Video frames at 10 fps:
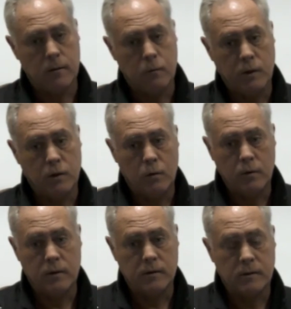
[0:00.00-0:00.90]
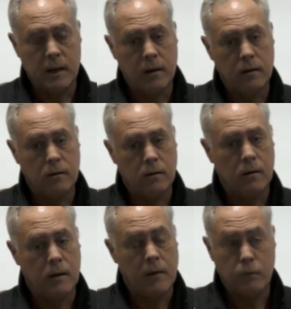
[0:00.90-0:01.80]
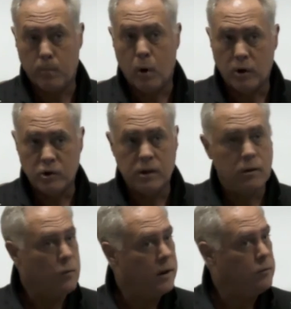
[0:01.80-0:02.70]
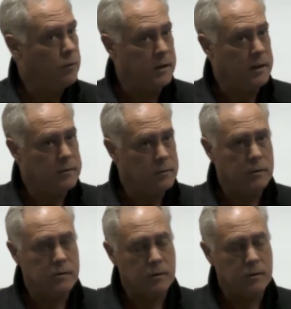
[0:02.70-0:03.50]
We don't understand anthropology in the way that we need to, and